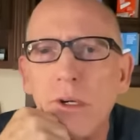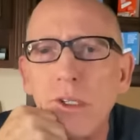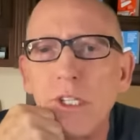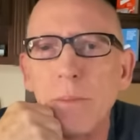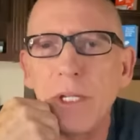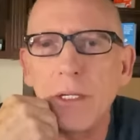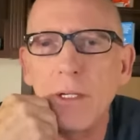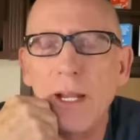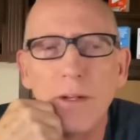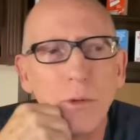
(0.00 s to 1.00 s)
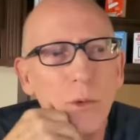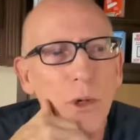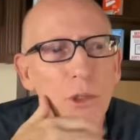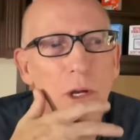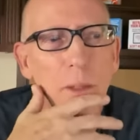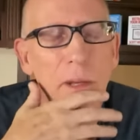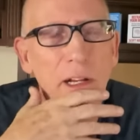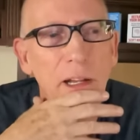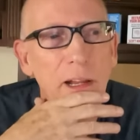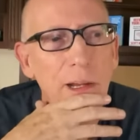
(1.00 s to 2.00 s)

or something, and we always talk about it.